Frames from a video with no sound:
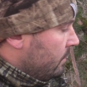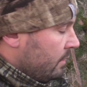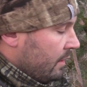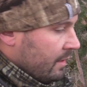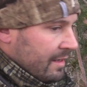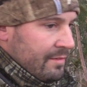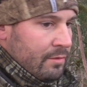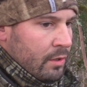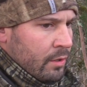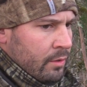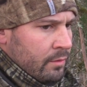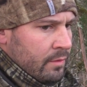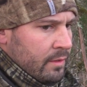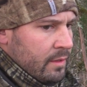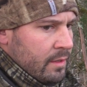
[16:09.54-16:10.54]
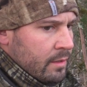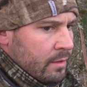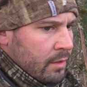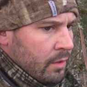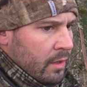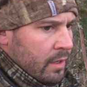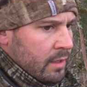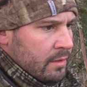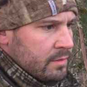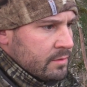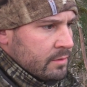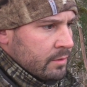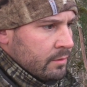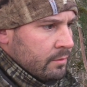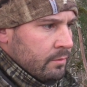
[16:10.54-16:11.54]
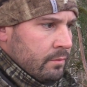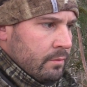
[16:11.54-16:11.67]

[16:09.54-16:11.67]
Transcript: I never heard the deer crash, so.